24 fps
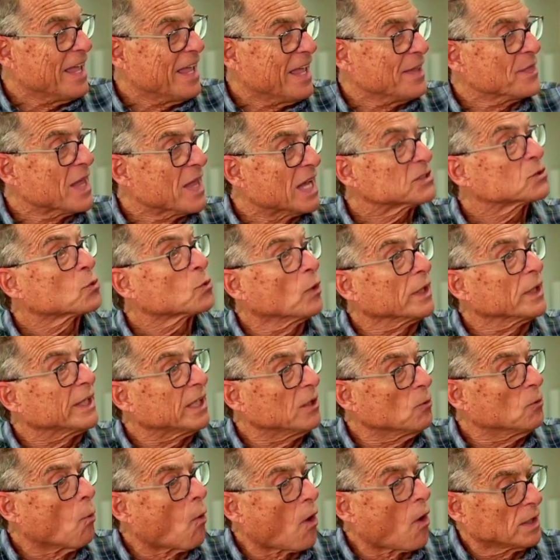And that's what he
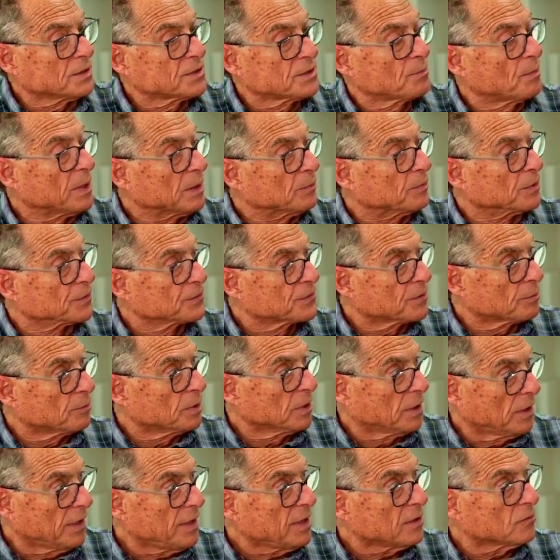wants people to
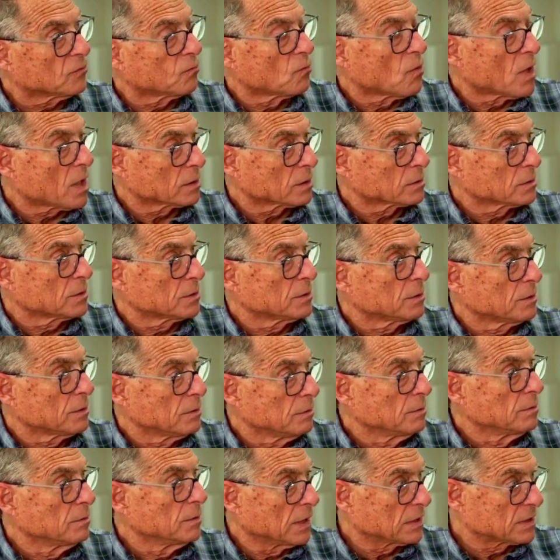believe. Well,
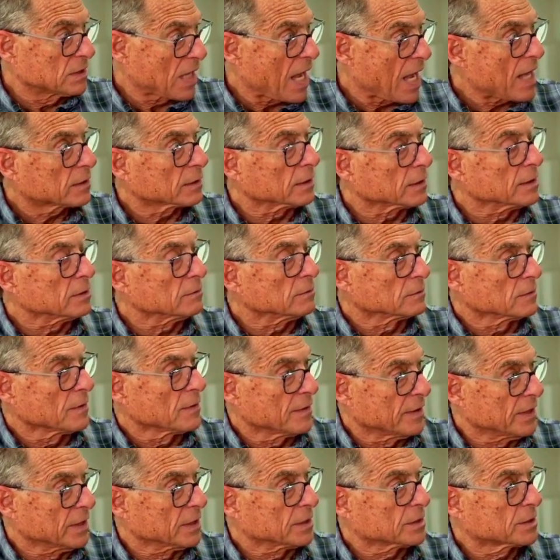exactly
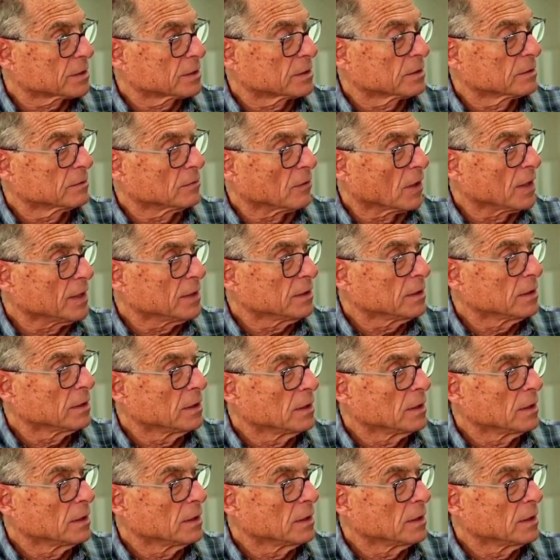this, right?